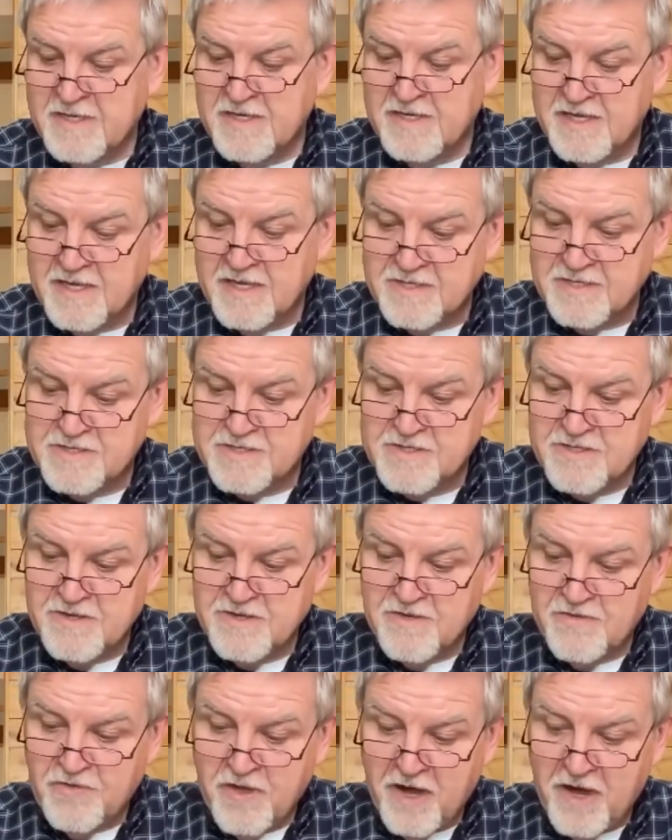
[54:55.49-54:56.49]
is
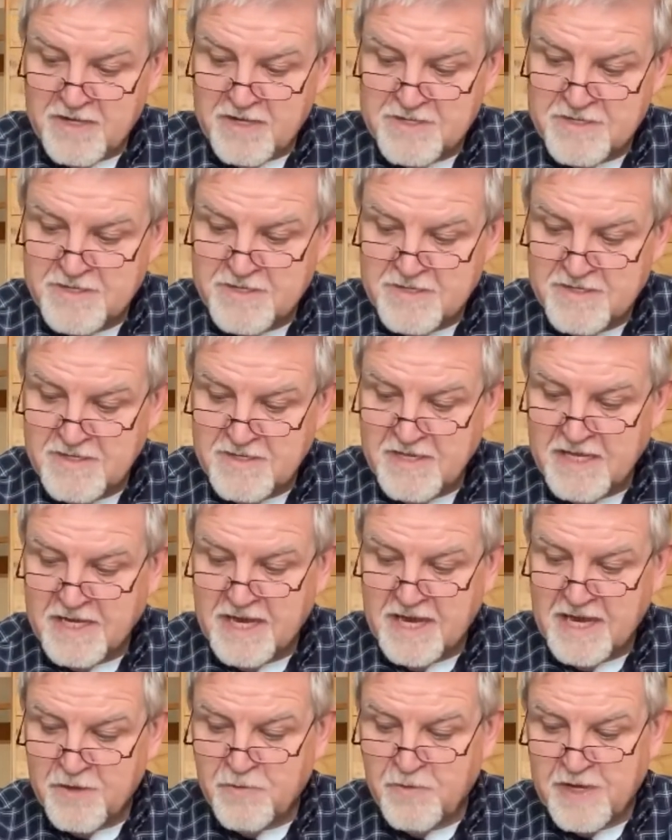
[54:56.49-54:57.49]
not in
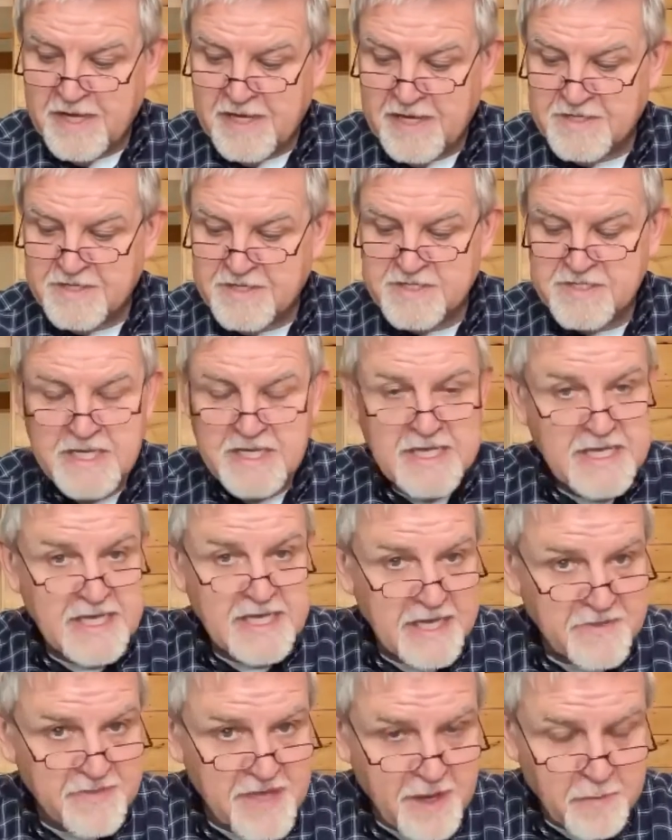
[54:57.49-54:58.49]
any way
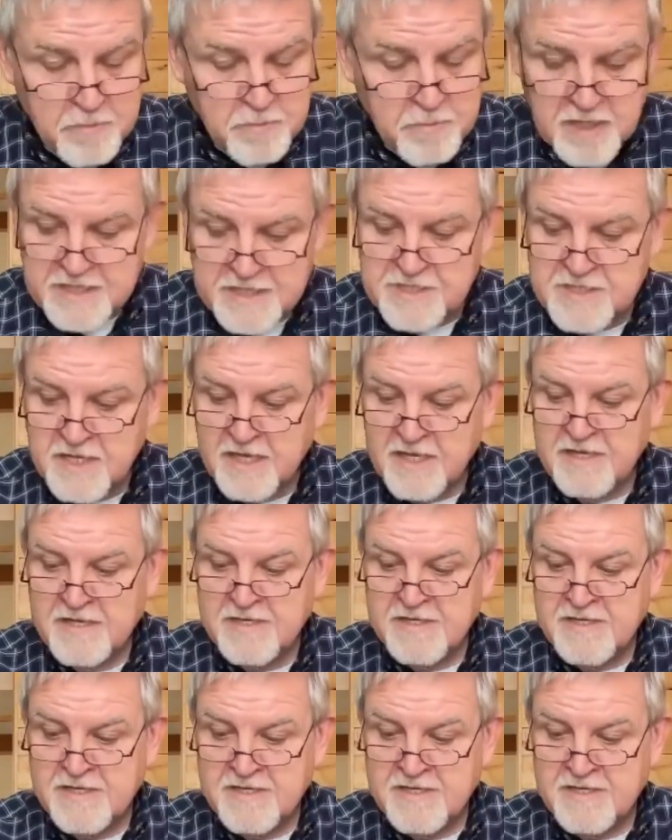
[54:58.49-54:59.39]
seeking their blessing.